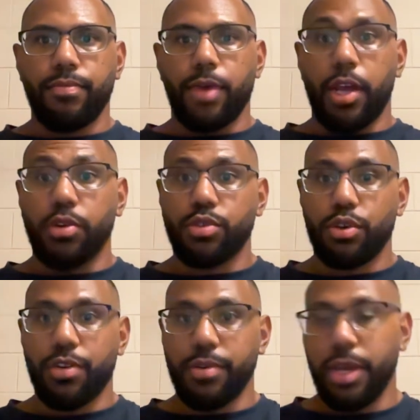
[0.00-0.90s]
I also got
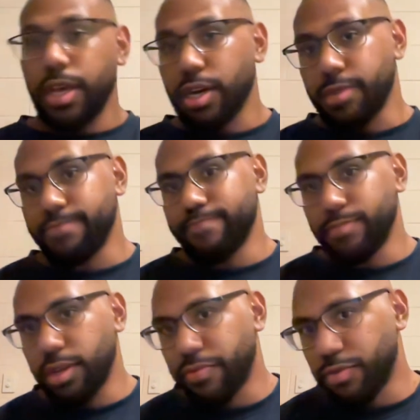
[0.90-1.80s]
a haircut.
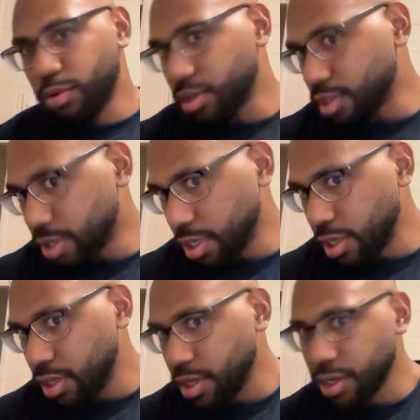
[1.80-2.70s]
If you can
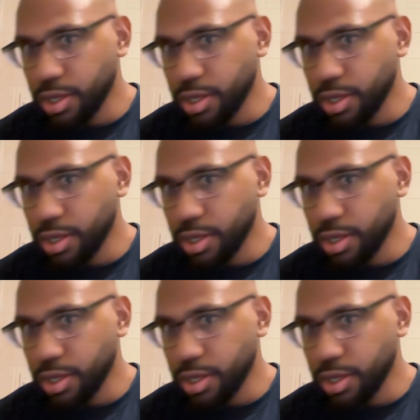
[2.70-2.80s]
see